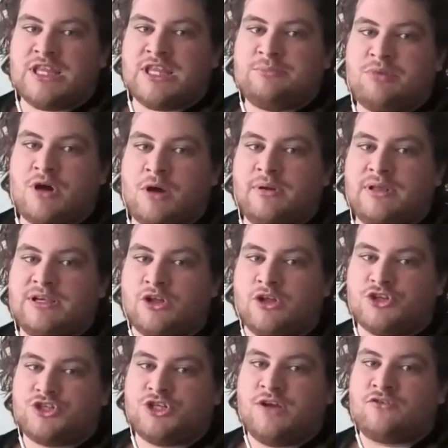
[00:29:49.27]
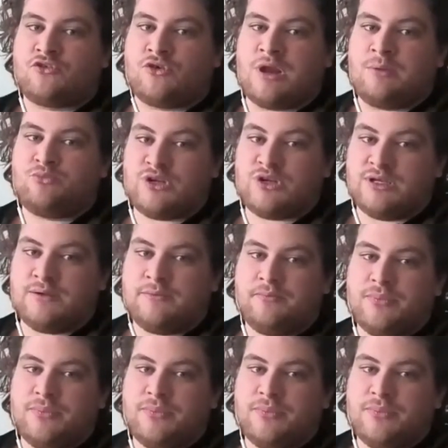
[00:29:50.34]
in the popular culture of Great Britain,